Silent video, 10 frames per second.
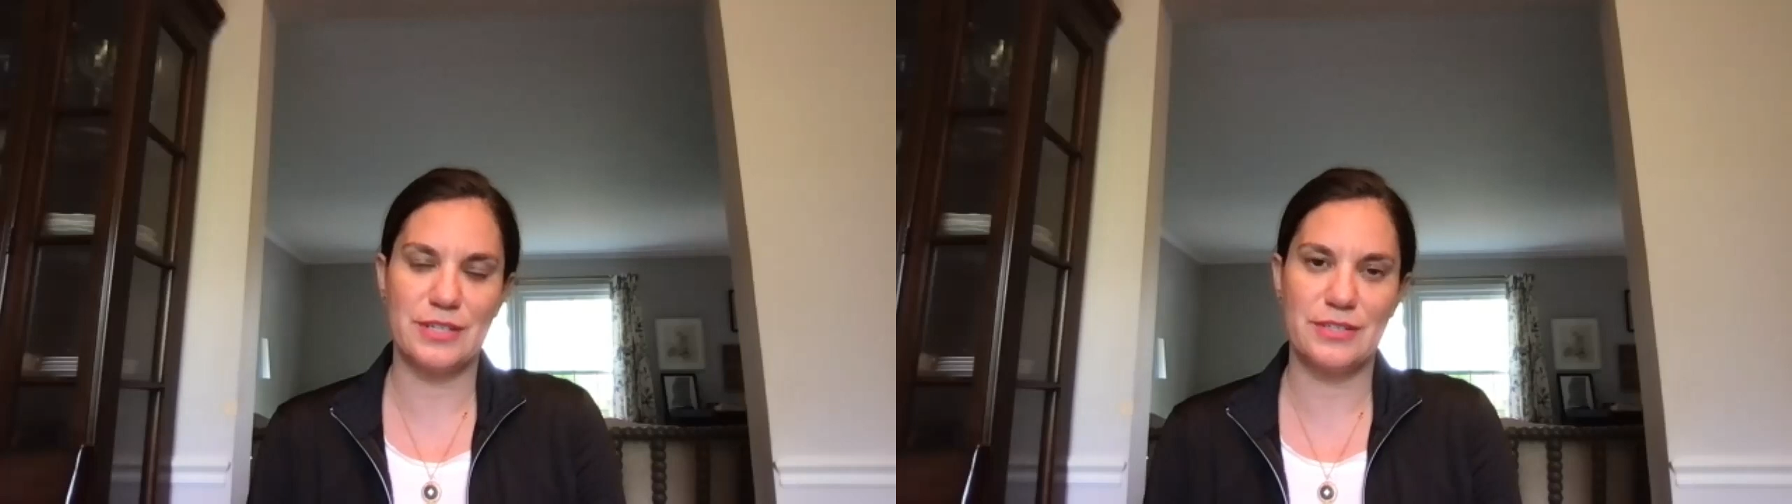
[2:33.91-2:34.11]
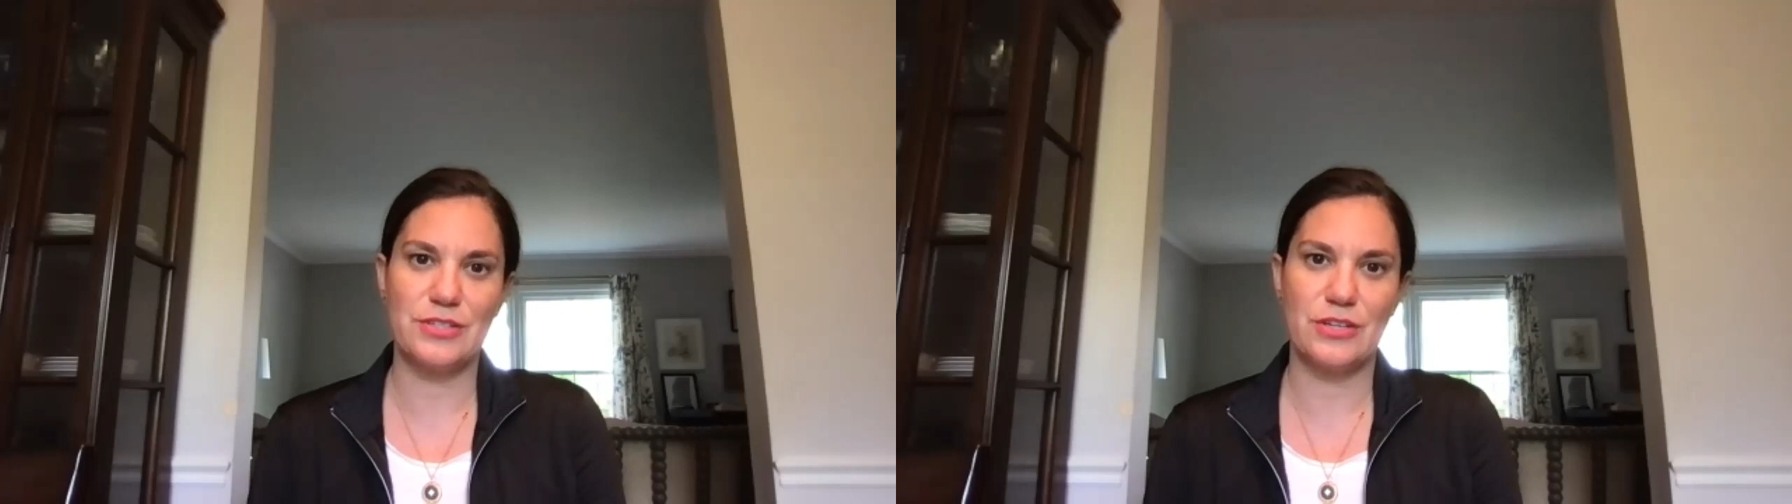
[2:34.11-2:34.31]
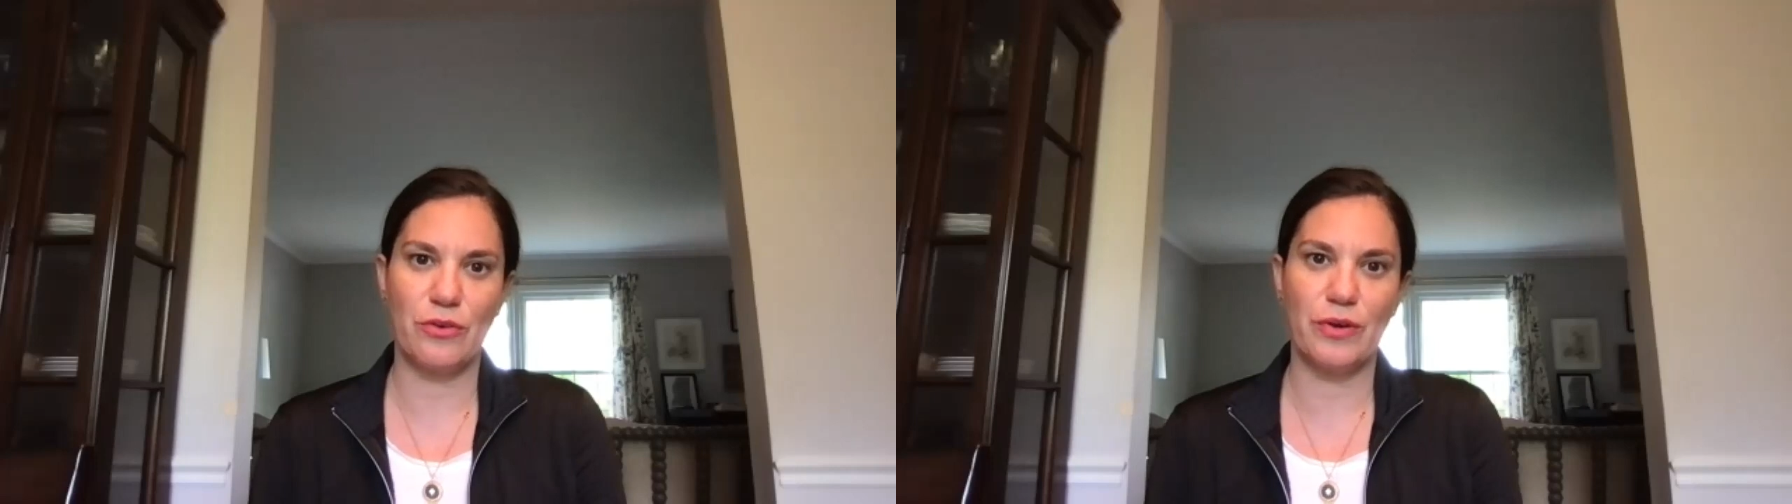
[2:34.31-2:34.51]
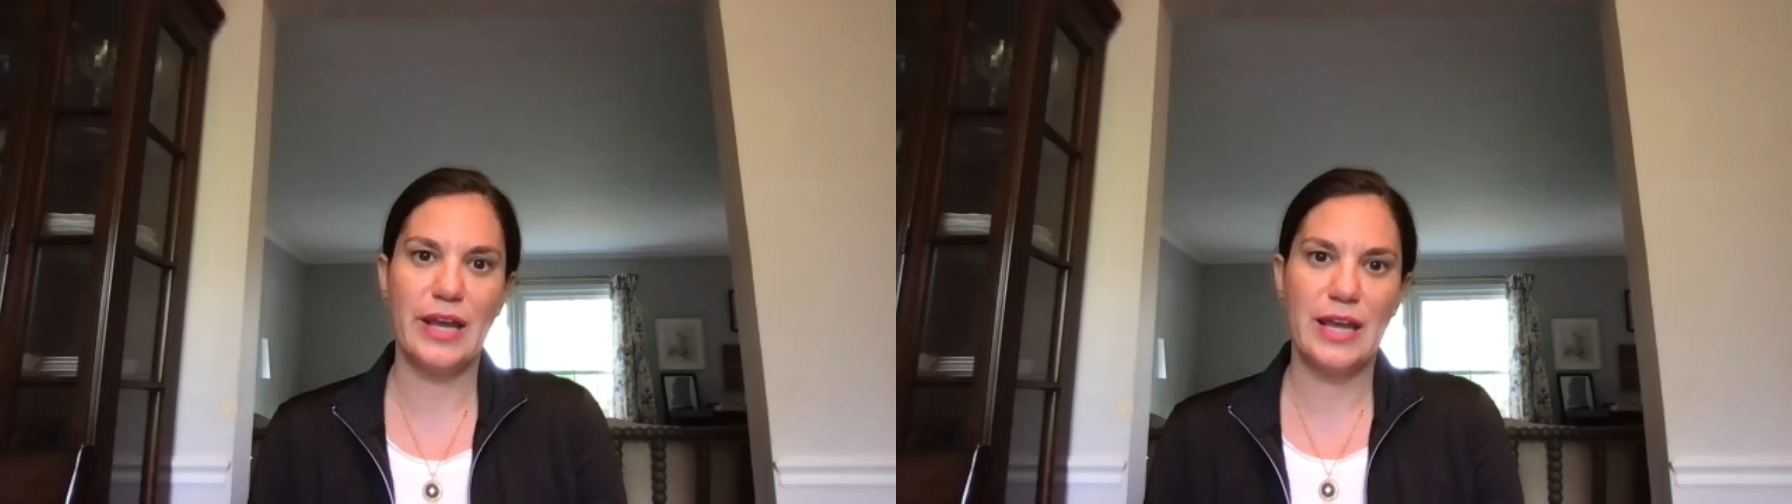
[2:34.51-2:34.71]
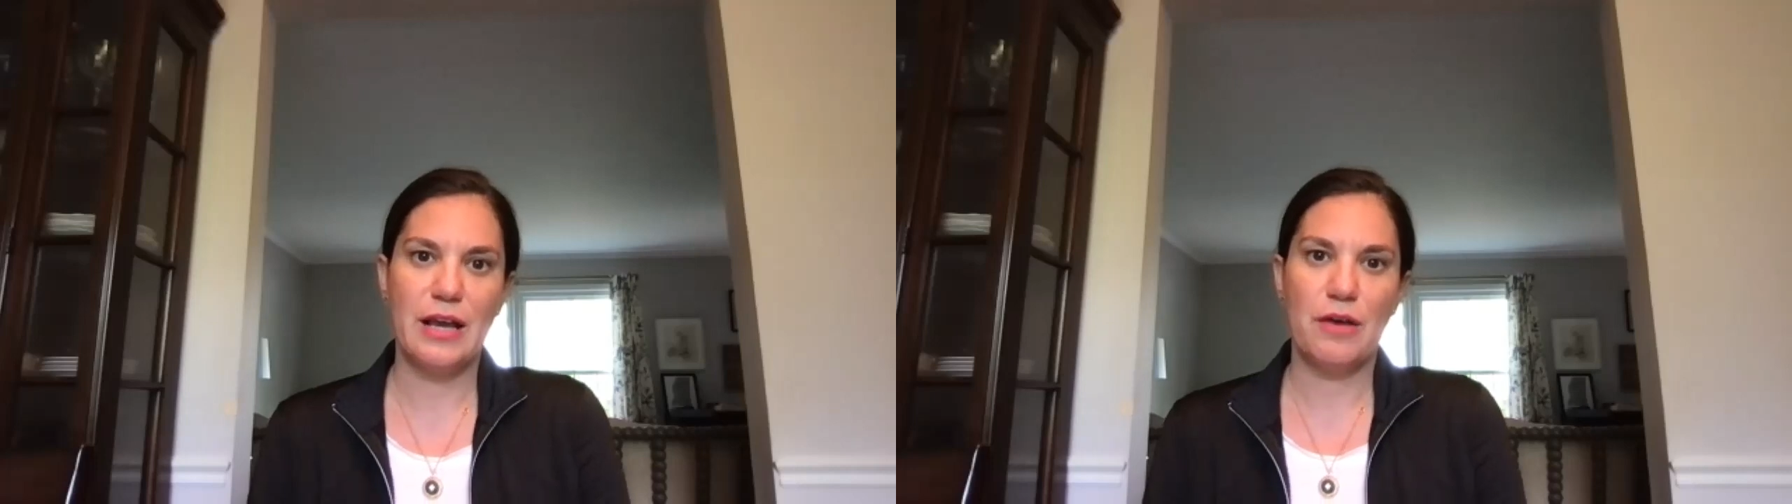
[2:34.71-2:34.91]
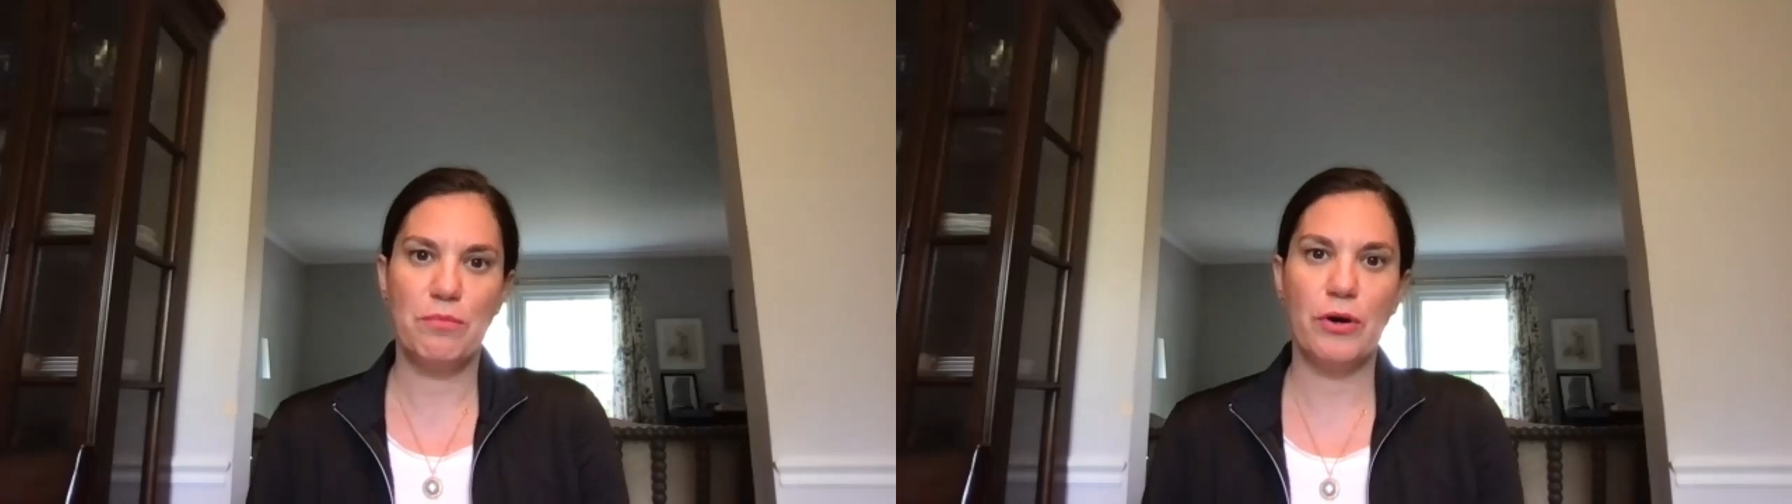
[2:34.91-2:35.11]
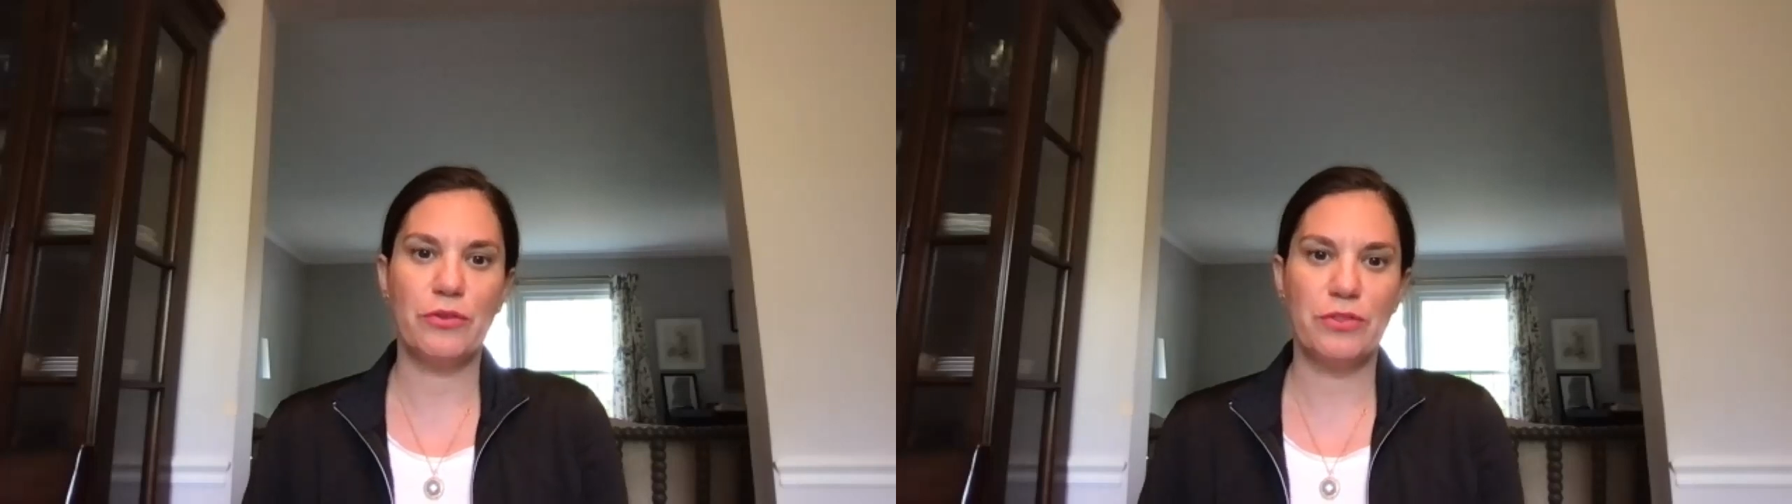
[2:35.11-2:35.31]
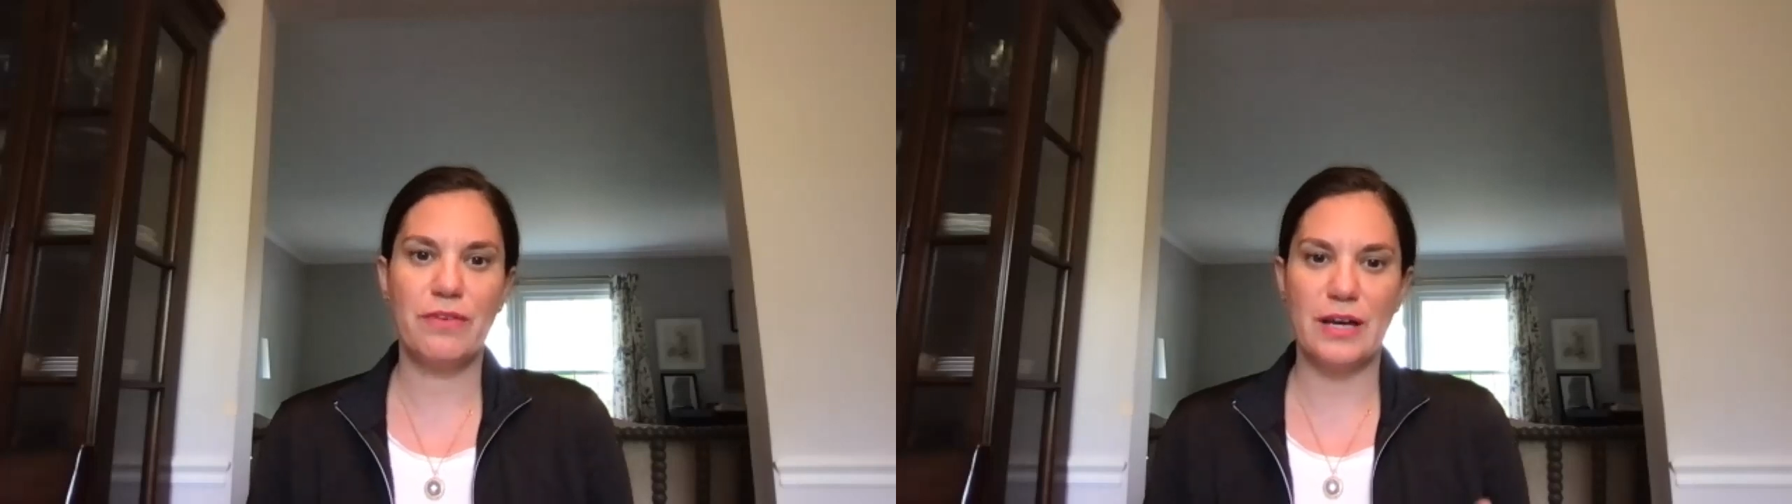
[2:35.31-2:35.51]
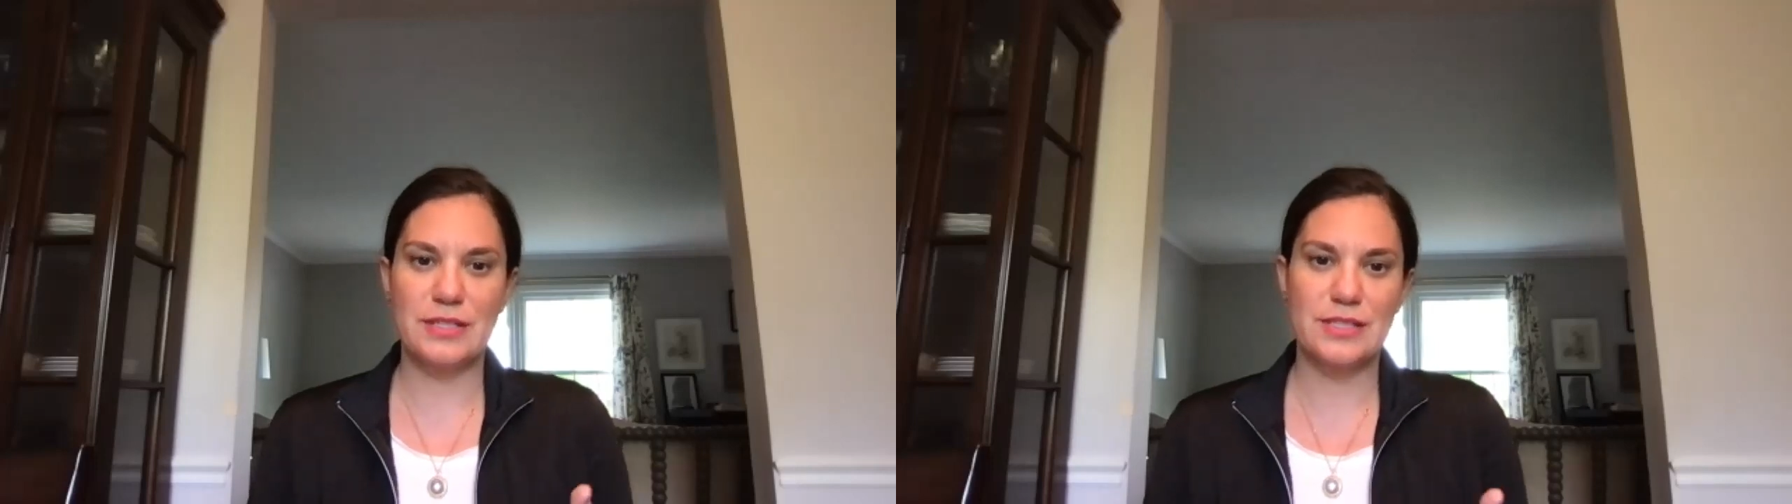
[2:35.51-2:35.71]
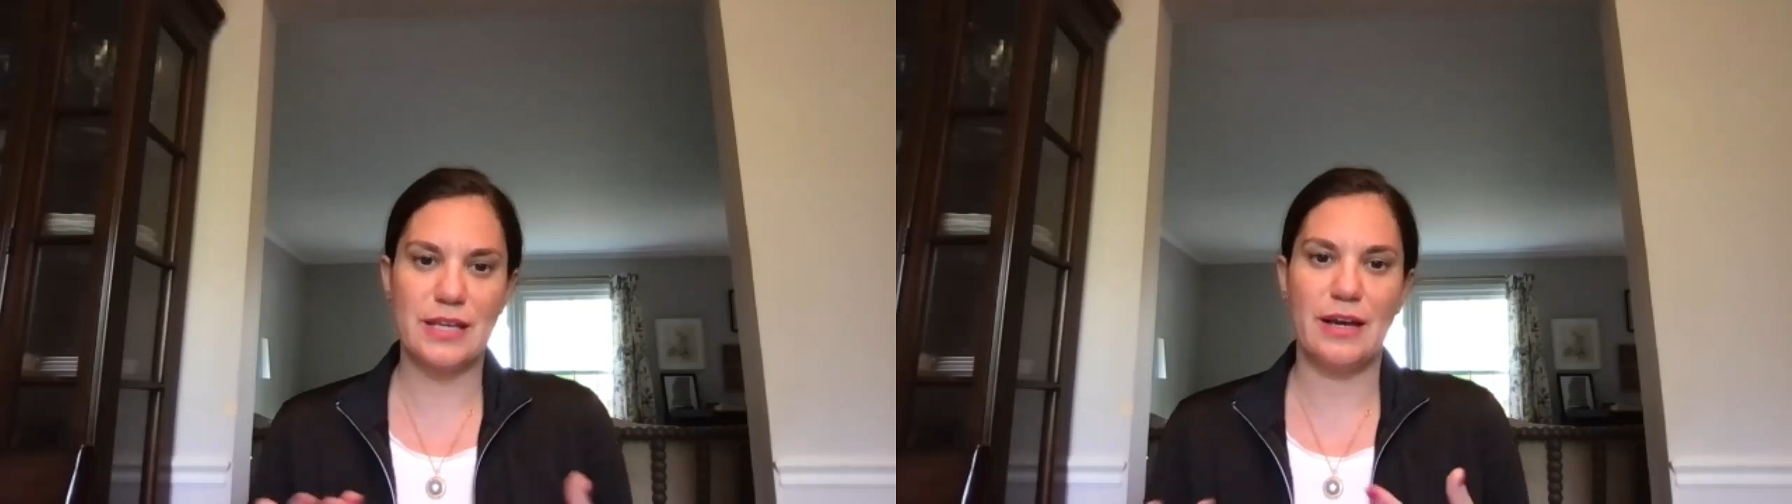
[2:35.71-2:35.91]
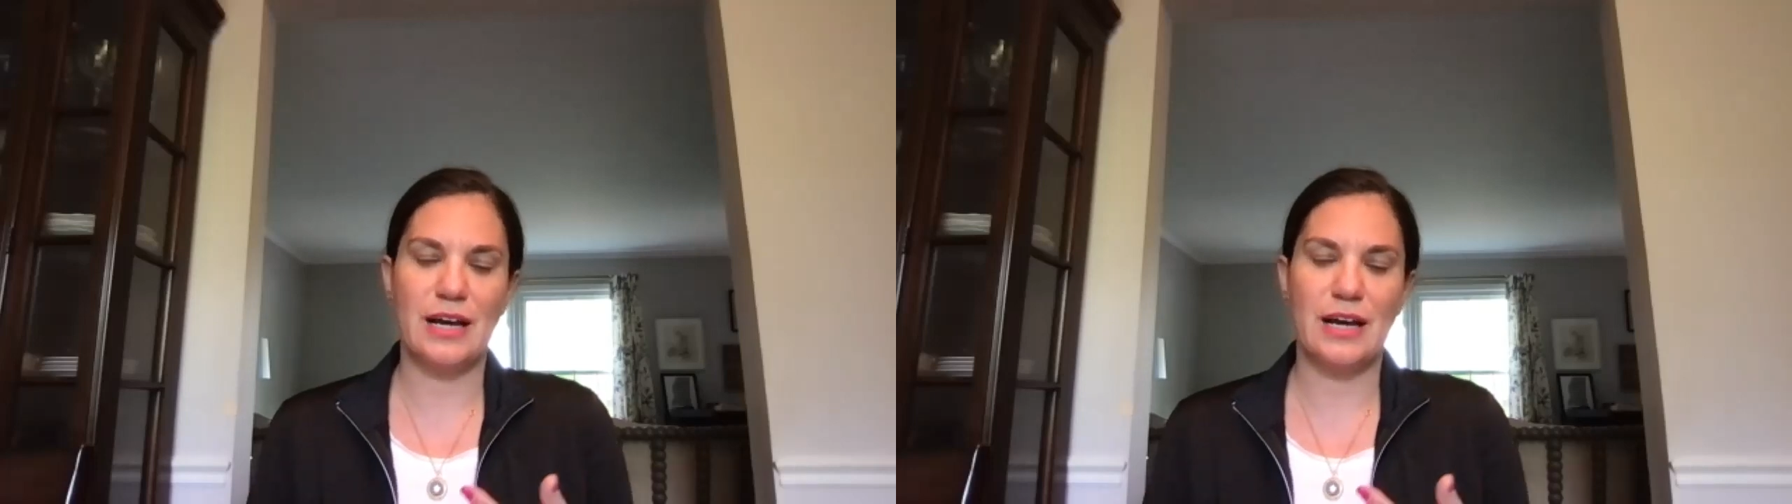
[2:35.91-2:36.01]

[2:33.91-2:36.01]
And so both of us